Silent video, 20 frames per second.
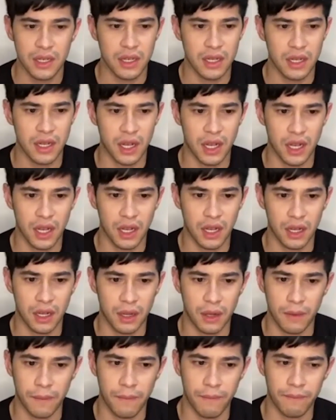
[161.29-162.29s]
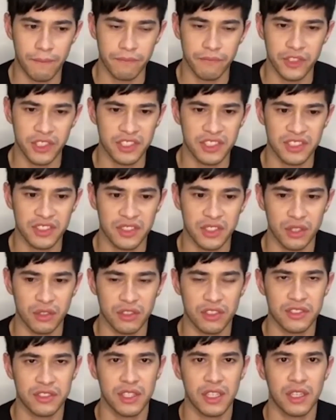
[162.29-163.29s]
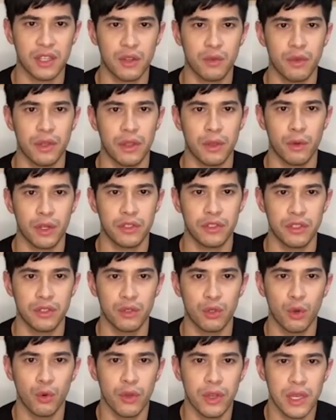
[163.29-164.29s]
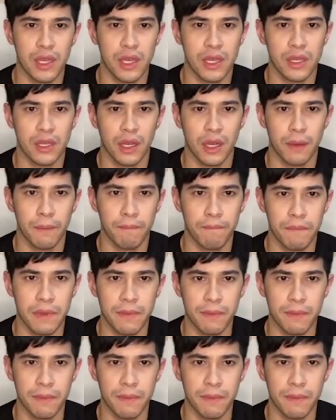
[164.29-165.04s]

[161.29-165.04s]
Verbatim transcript: Um, just, you know, stick with what you're doing, um,